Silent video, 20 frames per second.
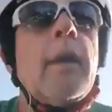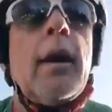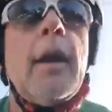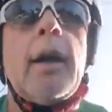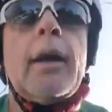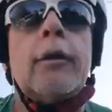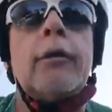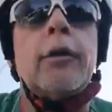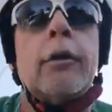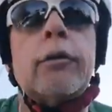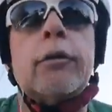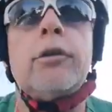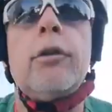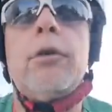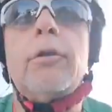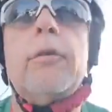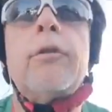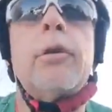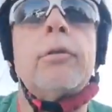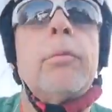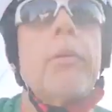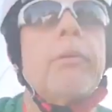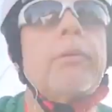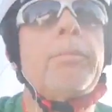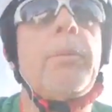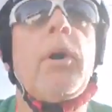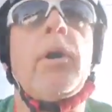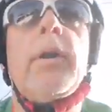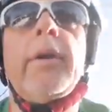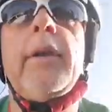and to choose to
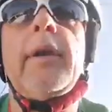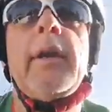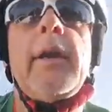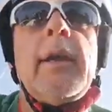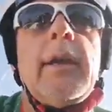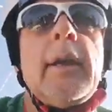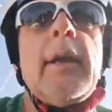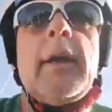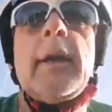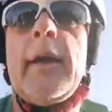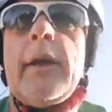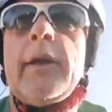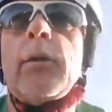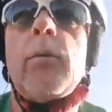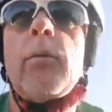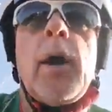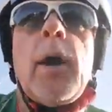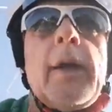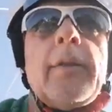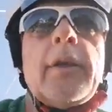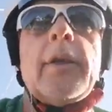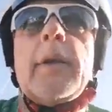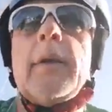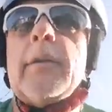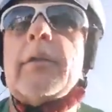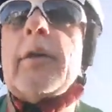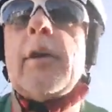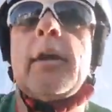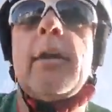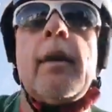respond in a way that
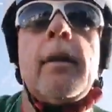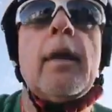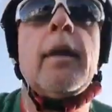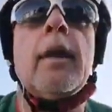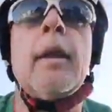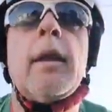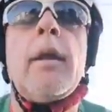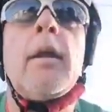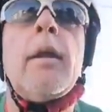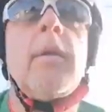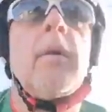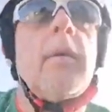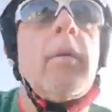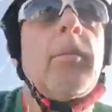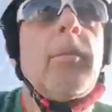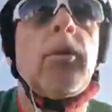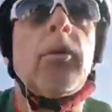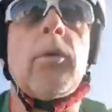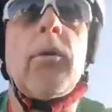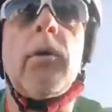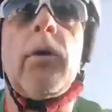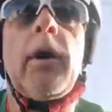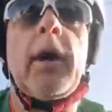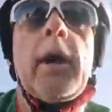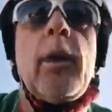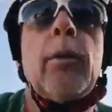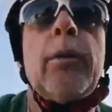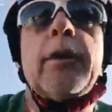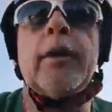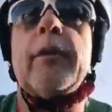is more
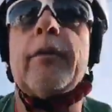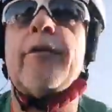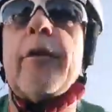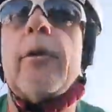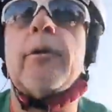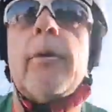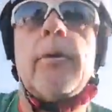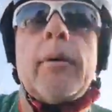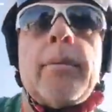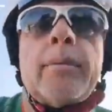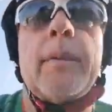healthy for